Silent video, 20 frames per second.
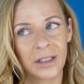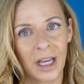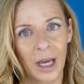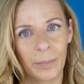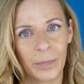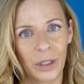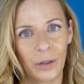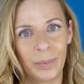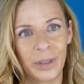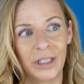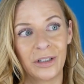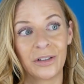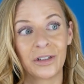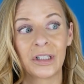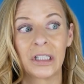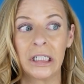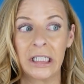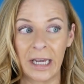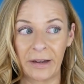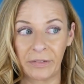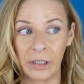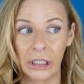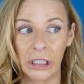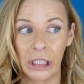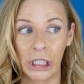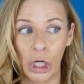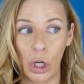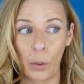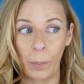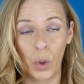chemical peels could definitely
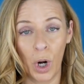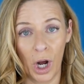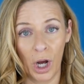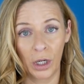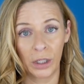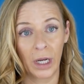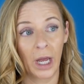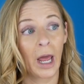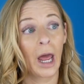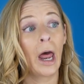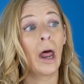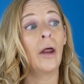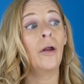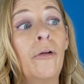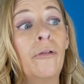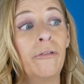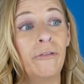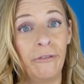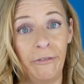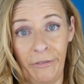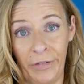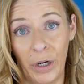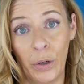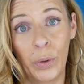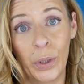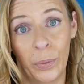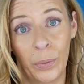go wrong. Very